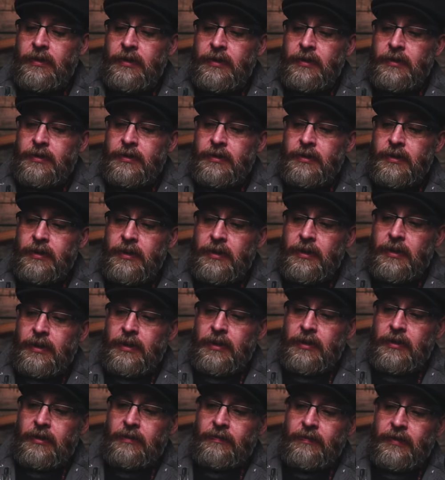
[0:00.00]
It's
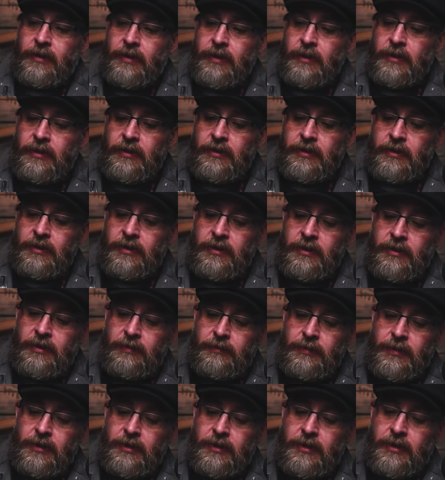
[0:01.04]
kind of hazy,
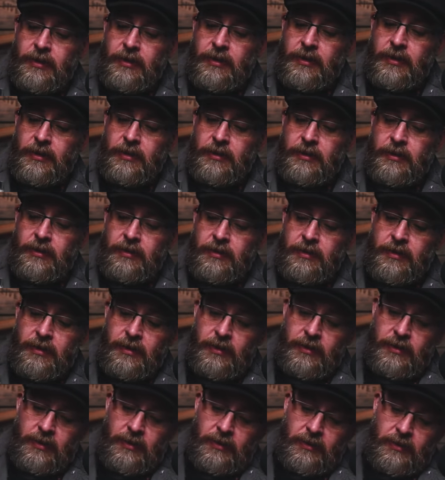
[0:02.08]
but not. It's got
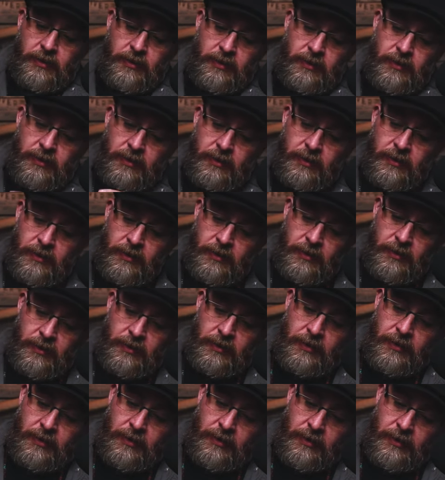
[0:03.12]
a nice...
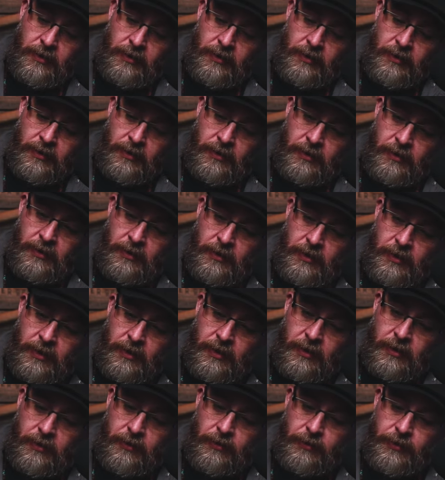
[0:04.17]
like a
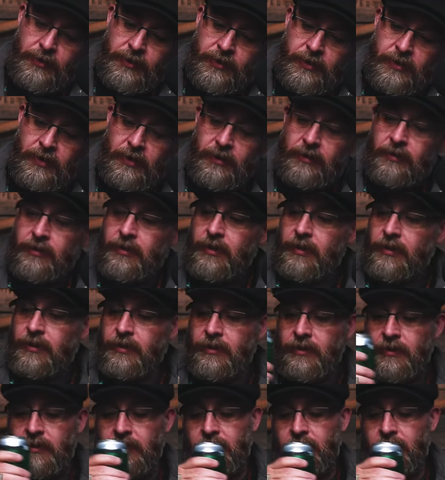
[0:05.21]
golden yellow color.